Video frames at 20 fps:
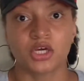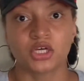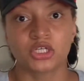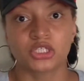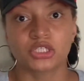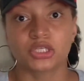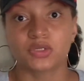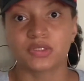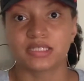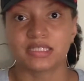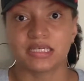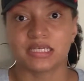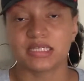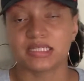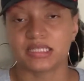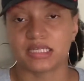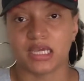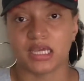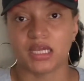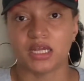So
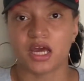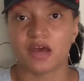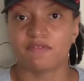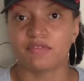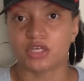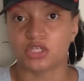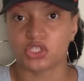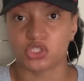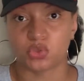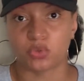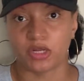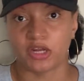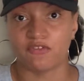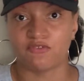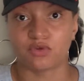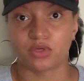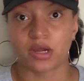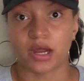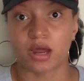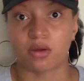16 of those
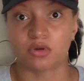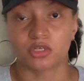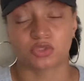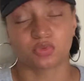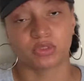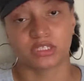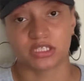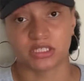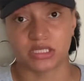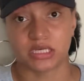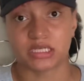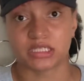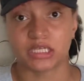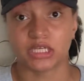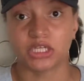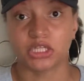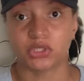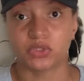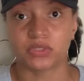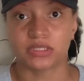24 hours, which does
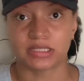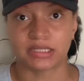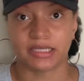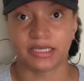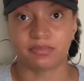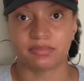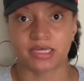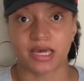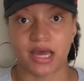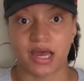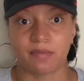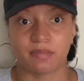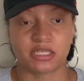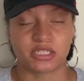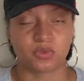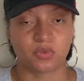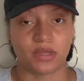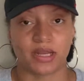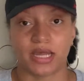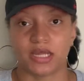include sleep time, is
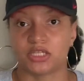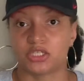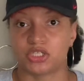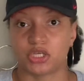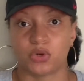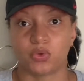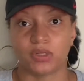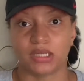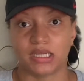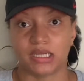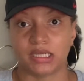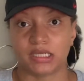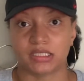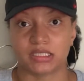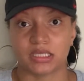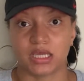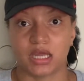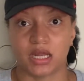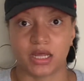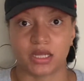when I don't eat
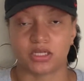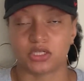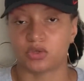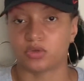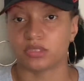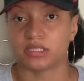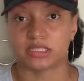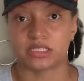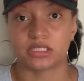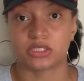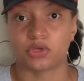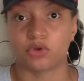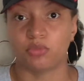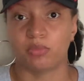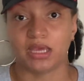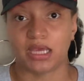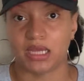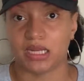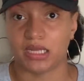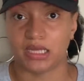and I don't consume
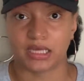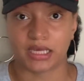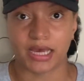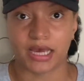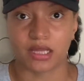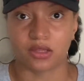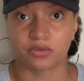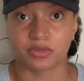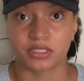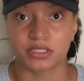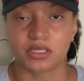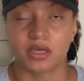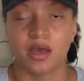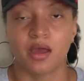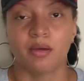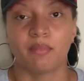any calories.